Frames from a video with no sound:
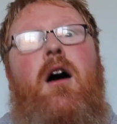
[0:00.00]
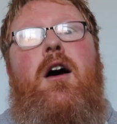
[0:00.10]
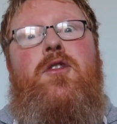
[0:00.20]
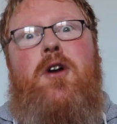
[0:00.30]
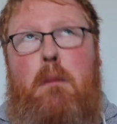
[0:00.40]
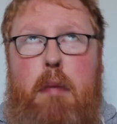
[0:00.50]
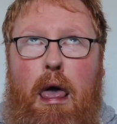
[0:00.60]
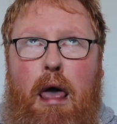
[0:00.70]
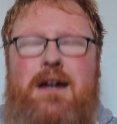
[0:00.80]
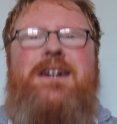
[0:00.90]
author,
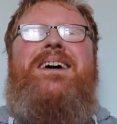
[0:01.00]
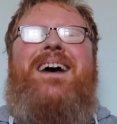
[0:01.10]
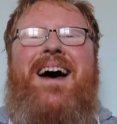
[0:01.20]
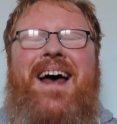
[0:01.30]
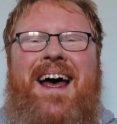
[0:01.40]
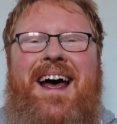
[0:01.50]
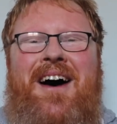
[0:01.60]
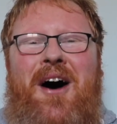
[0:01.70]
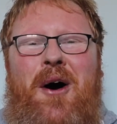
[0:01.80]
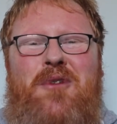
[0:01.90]

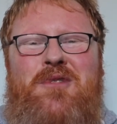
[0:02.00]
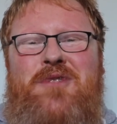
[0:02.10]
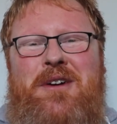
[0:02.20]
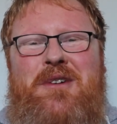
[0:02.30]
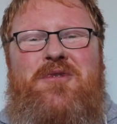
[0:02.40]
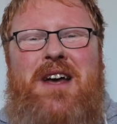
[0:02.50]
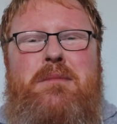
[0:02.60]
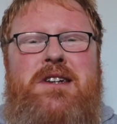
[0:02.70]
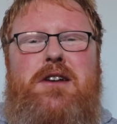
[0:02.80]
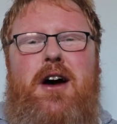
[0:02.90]
of a very
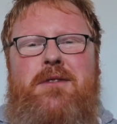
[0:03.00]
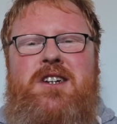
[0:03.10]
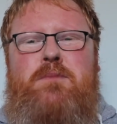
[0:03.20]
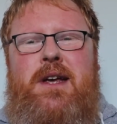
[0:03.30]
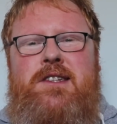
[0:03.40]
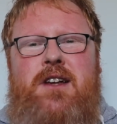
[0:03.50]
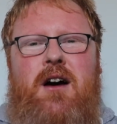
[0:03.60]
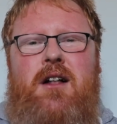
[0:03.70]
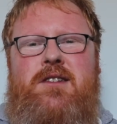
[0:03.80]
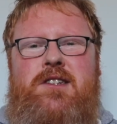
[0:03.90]
famous Irish piece
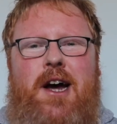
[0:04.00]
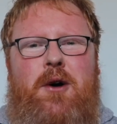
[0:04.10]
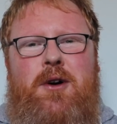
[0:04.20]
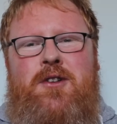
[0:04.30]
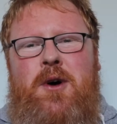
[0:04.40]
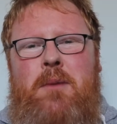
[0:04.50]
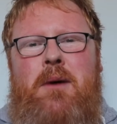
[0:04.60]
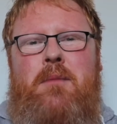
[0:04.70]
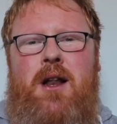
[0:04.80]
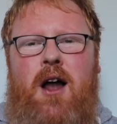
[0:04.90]
called Tower
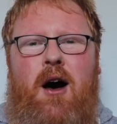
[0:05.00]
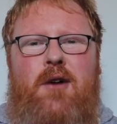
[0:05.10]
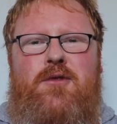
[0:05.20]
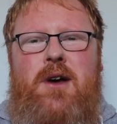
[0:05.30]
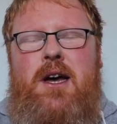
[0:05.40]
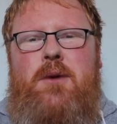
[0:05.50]
Dumb Malav,